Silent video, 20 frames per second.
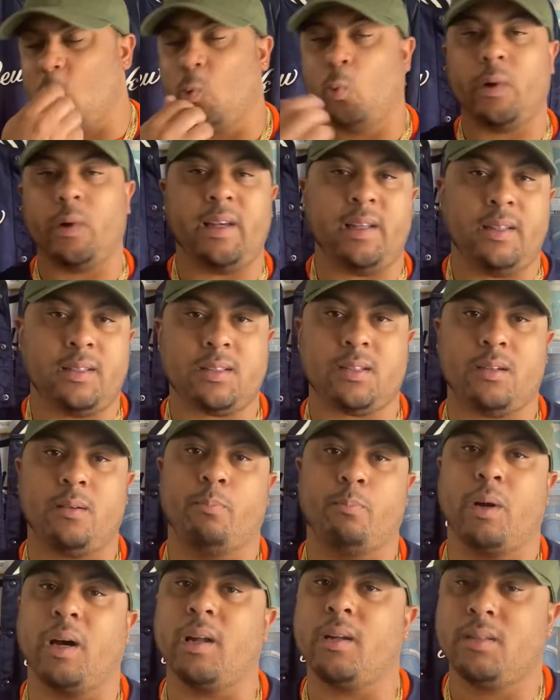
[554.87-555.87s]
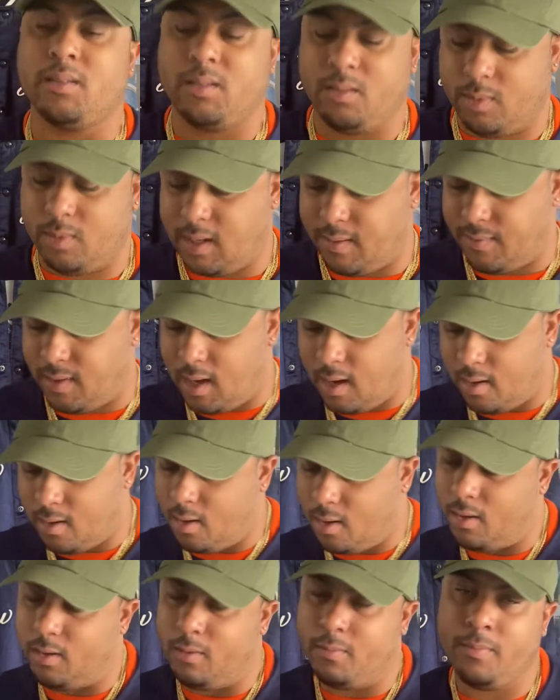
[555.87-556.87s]
Wheats or butters or whatever y'all
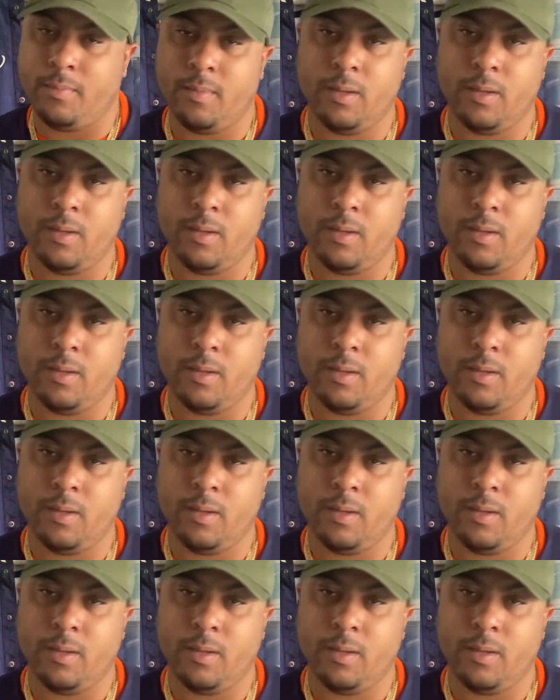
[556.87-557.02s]
call them.